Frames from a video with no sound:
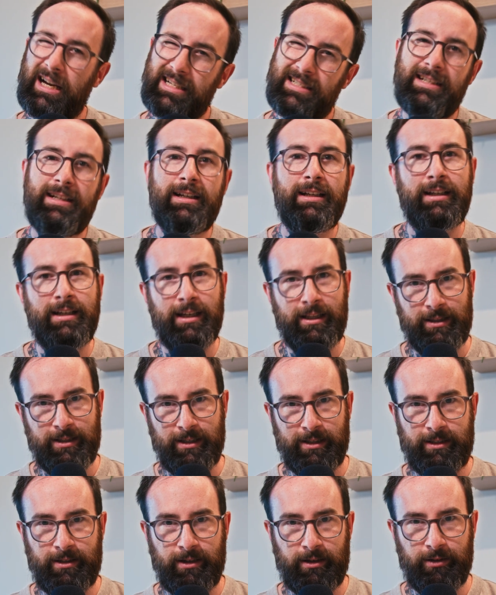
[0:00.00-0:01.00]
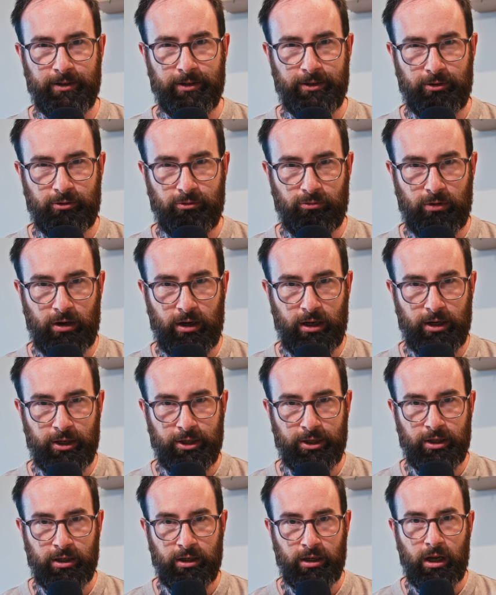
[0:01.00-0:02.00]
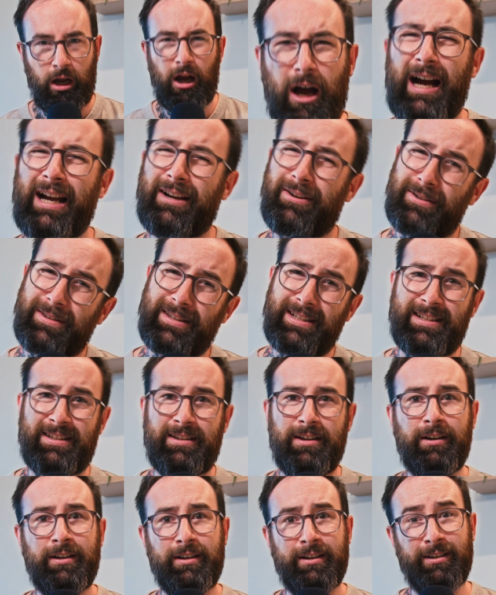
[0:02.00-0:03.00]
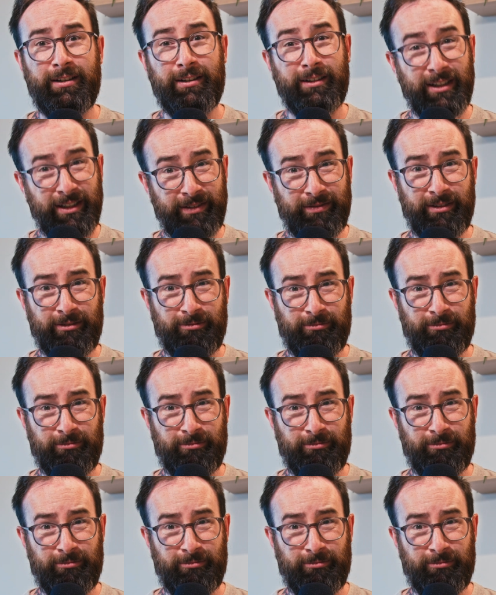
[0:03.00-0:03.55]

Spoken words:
didn't get this done in a garage. I got this done in the living